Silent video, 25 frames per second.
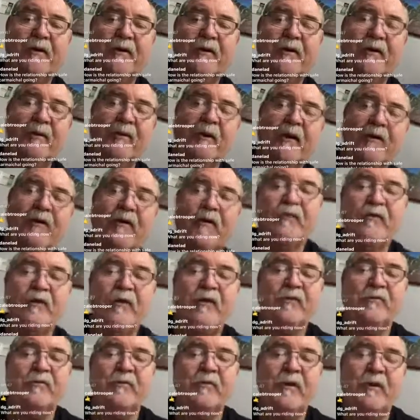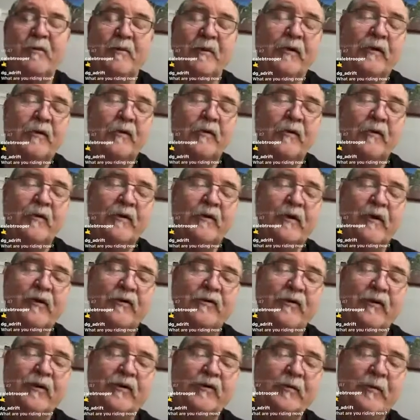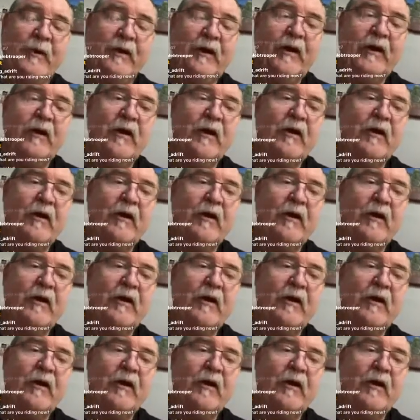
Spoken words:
You make the adjustment. I mean, in the early days when I was making